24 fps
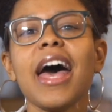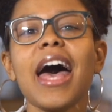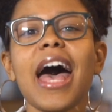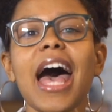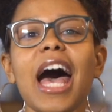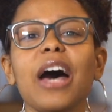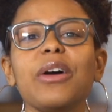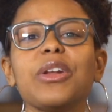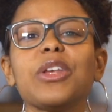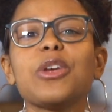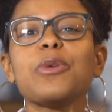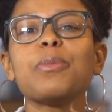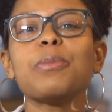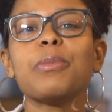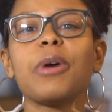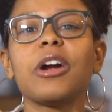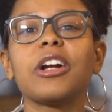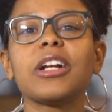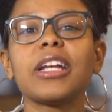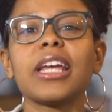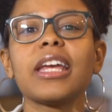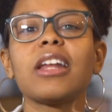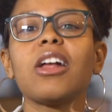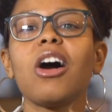How do you
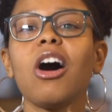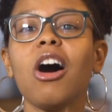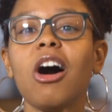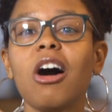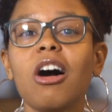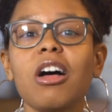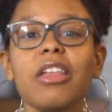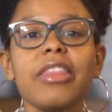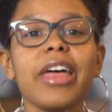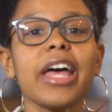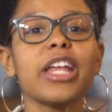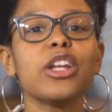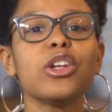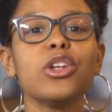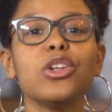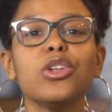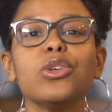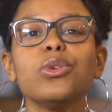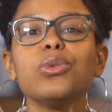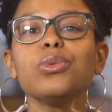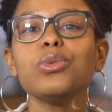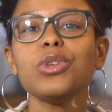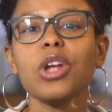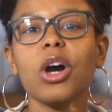market all that
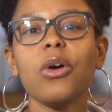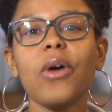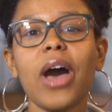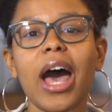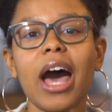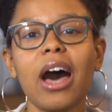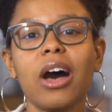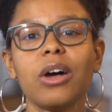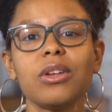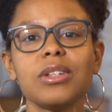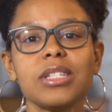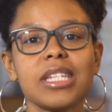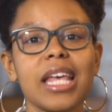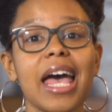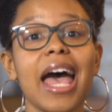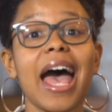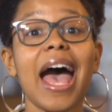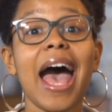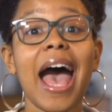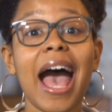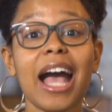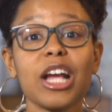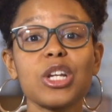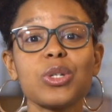new know-how to
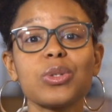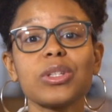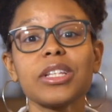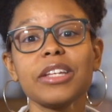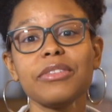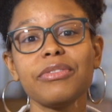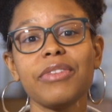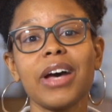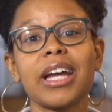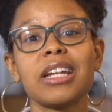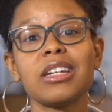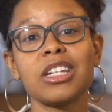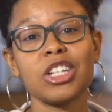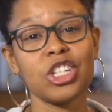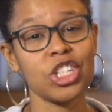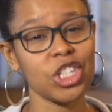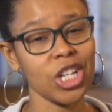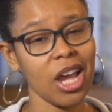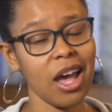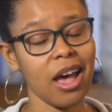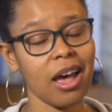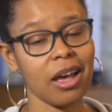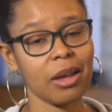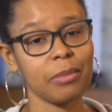actually find a
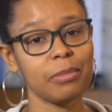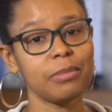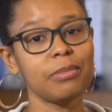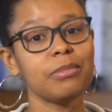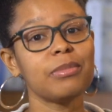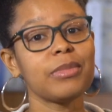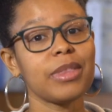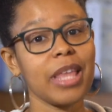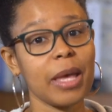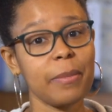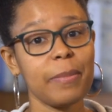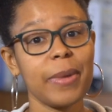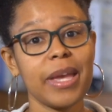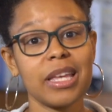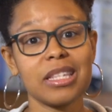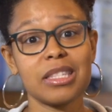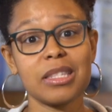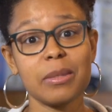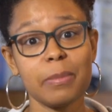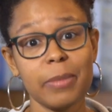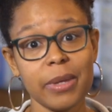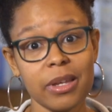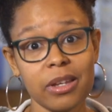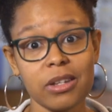job that pays
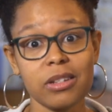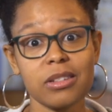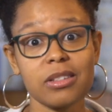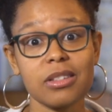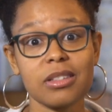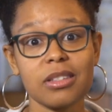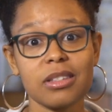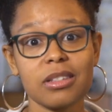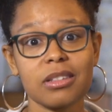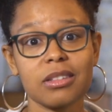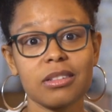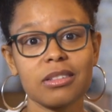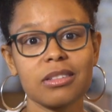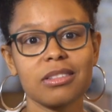the bills?